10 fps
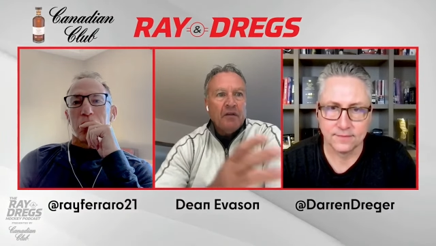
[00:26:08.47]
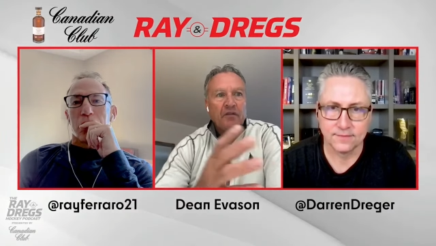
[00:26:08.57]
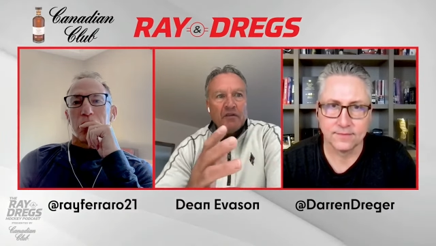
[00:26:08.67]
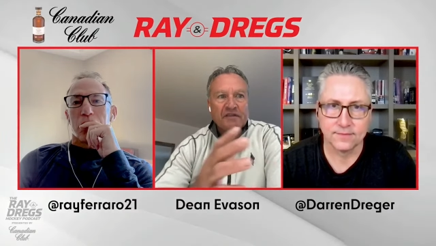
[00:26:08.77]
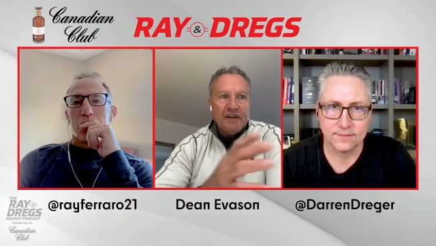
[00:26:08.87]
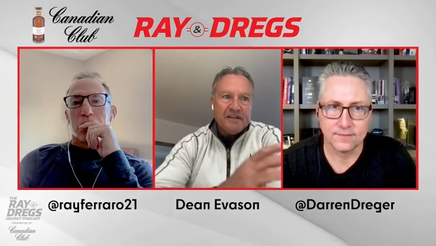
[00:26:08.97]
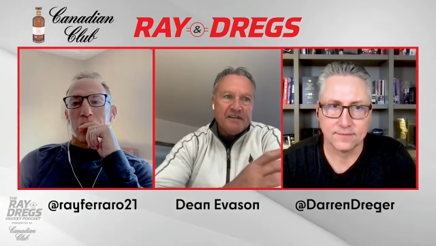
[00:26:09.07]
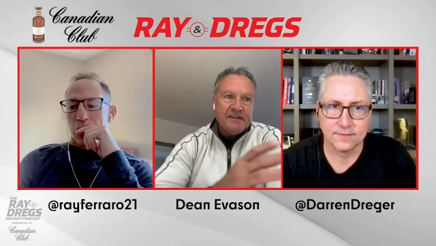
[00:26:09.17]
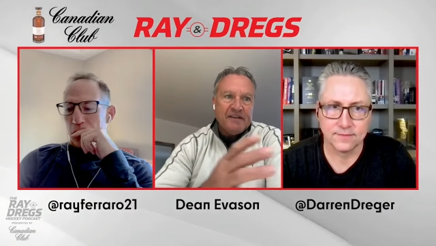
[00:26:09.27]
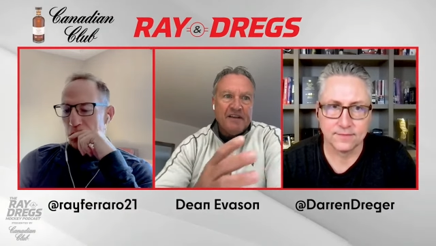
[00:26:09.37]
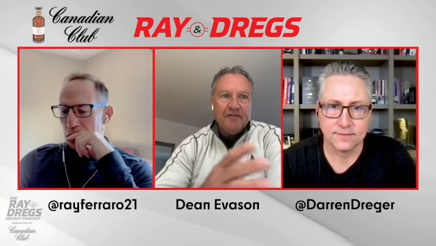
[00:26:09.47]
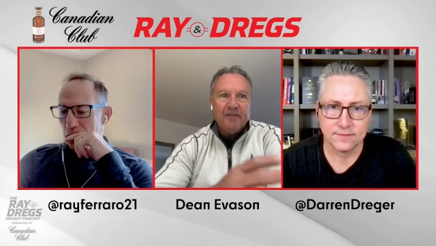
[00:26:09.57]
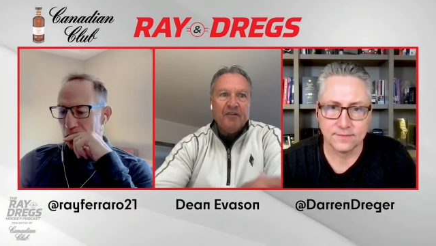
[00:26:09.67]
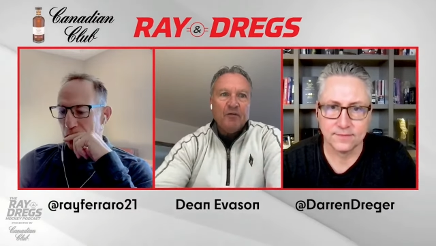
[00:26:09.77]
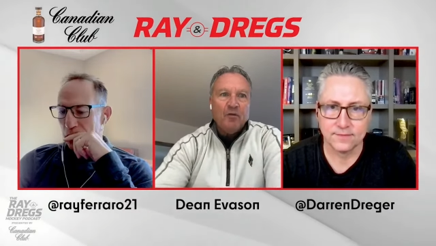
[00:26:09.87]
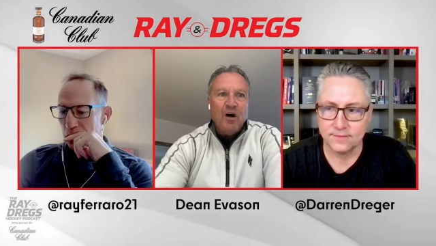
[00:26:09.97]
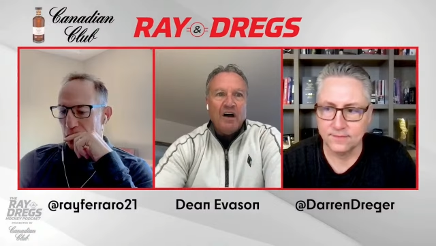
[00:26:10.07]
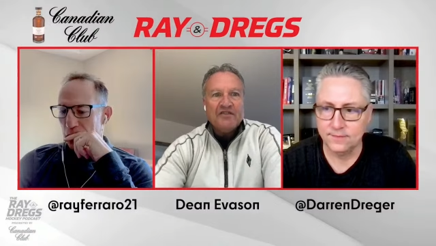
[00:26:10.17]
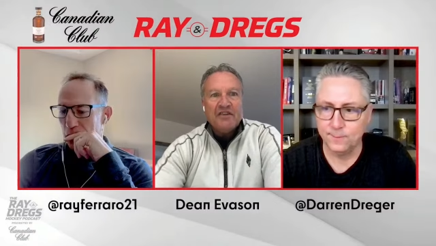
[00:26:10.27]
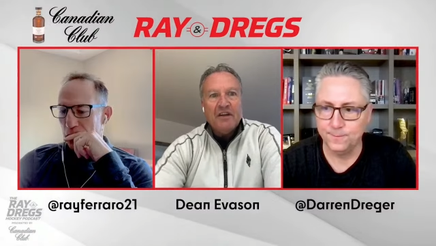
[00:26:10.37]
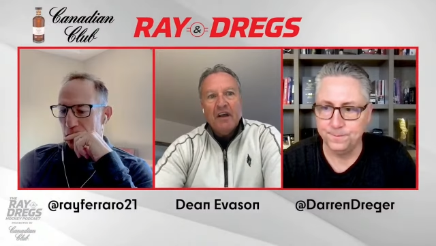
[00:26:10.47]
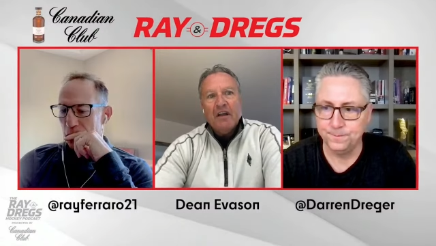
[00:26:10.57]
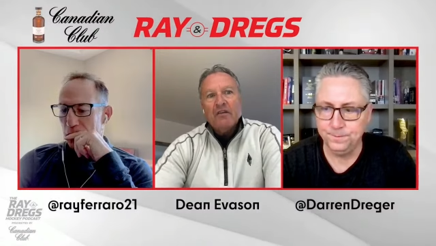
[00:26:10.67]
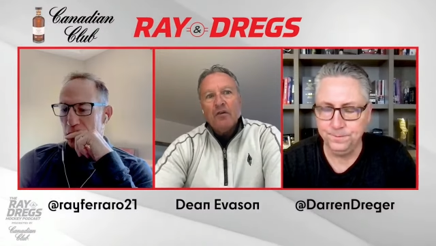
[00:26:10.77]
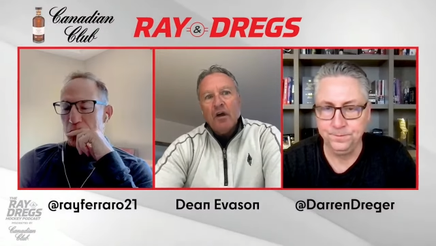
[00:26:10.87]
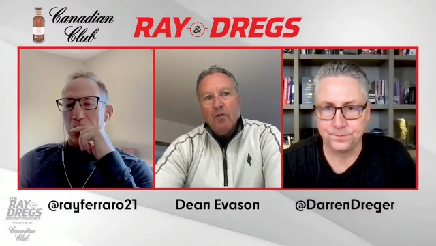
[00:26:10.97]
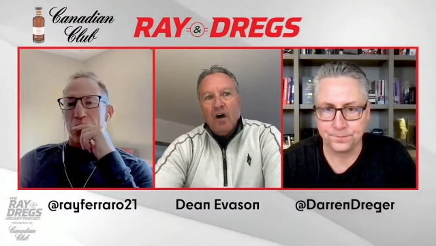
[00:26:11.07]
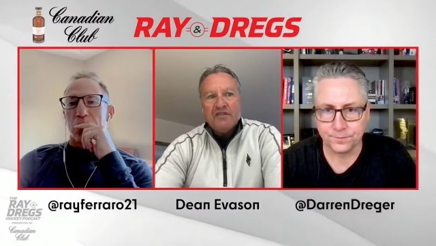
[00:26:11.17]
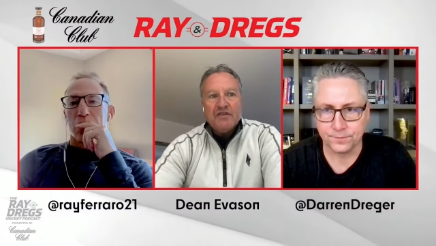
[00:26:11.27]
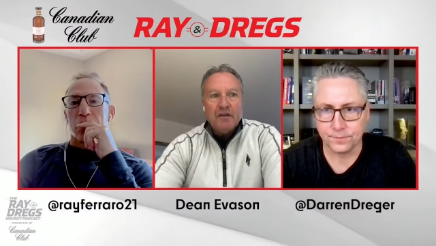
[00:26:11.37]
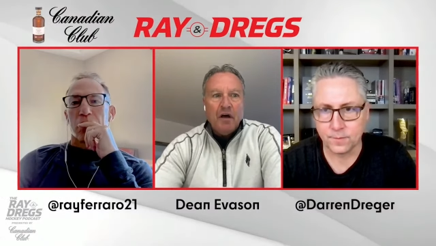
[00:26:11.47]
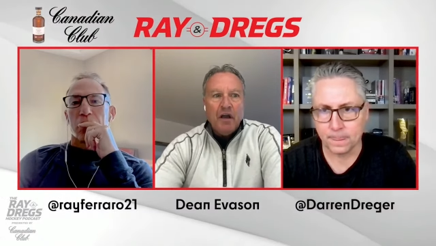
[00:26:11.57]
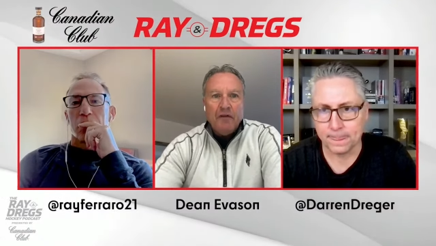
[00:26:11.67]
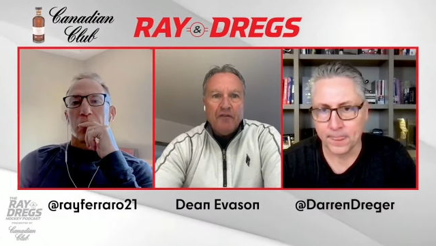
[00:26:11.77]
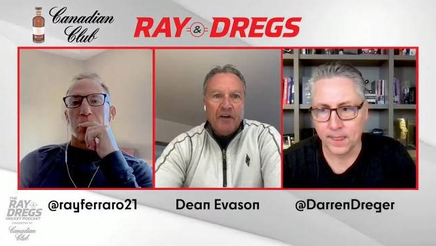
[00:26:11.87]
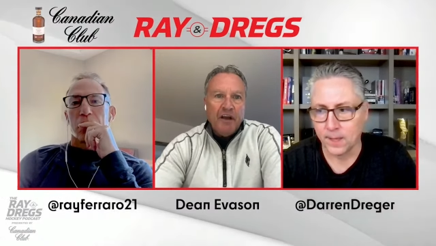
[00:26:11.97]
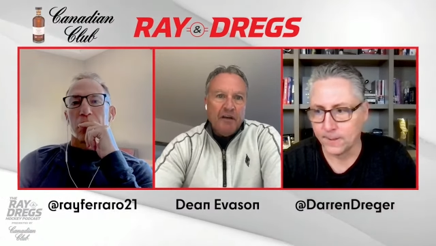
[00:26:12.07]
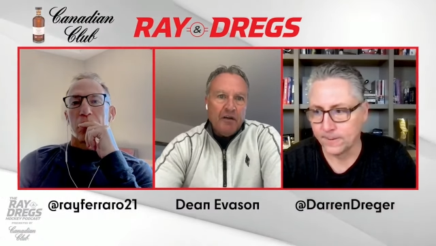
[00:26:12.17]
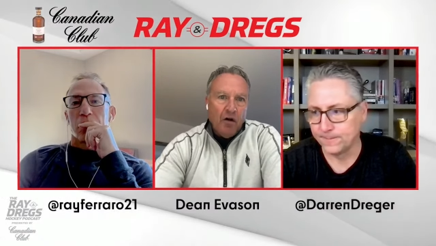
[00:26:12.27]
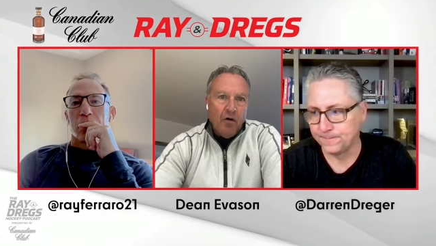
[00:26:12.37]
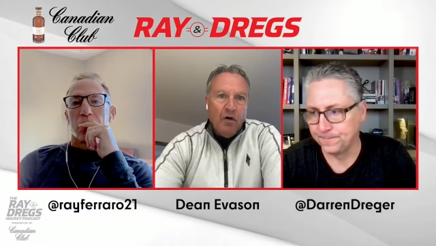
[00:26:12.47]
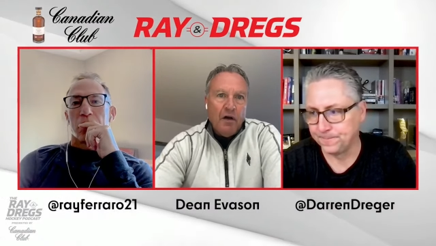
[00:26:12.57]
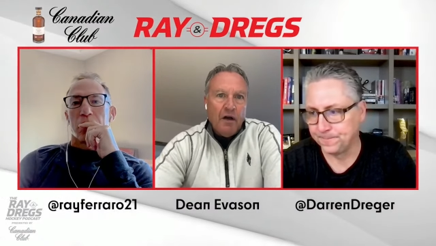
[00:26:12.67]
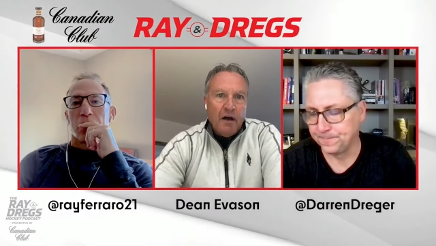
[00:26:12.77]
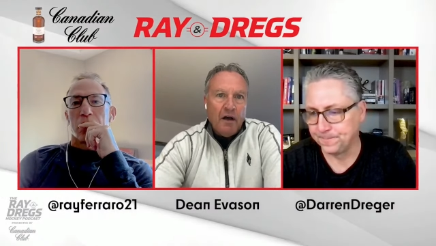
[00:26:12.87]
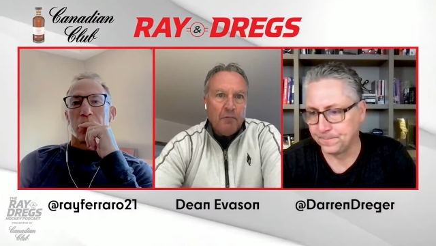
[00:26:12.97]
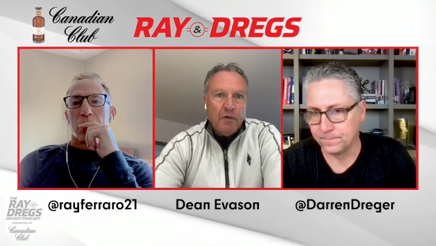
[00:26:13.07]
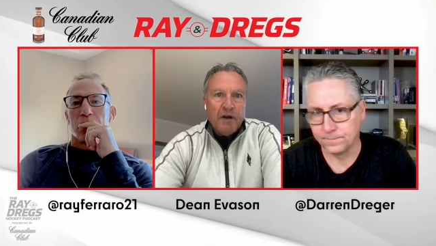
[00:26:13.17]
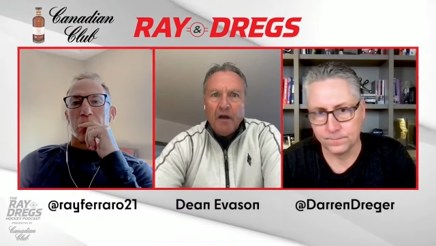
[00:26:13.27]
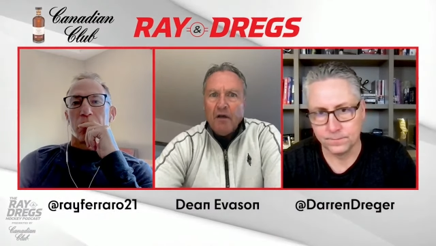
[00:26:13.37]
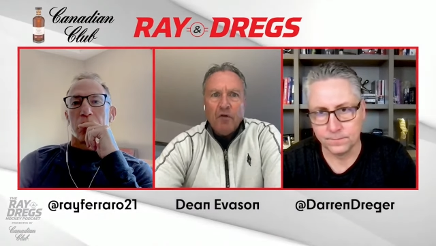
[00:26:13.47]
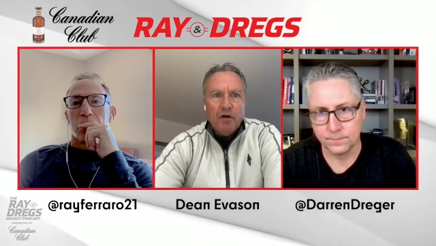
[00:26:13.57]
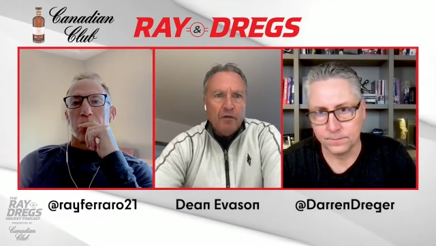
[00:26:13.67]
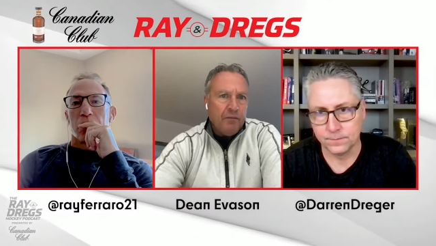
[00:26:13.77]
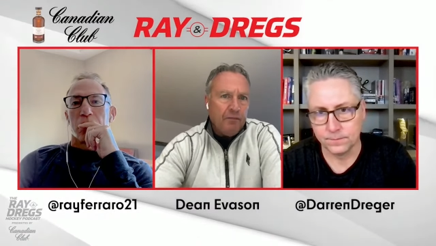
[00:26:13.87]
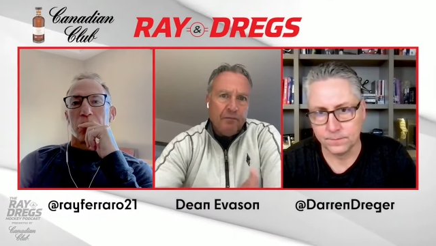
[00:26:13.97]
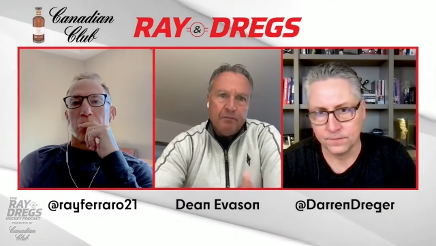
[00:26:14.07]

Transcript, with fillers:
Speaker 1: So it's it's different watching. Do I watch every night? No, um, but I will,